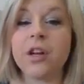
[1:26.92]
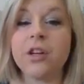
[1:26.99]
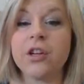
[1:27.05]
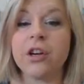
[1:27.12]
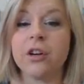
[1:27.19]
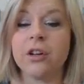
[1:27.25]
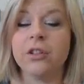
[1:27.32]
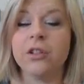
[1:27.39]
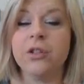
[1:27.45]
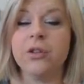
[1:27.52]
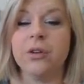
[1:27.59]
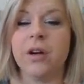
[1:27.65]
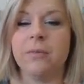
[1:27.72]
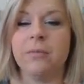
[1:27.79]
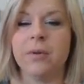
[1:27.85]
Turtle,
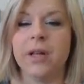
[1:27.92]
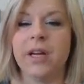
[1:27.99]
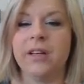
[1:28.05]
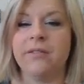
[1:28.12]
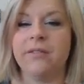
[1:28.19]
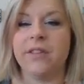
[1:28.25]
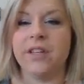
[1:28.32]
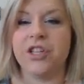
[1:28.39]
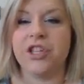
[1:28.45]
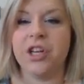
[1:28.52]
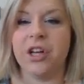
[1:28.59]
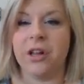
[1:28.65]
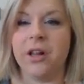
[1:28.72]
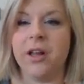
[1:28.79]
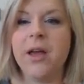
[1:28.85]
too, complained of the
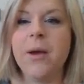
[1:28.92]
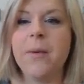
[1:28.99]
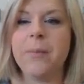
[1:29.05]
chill,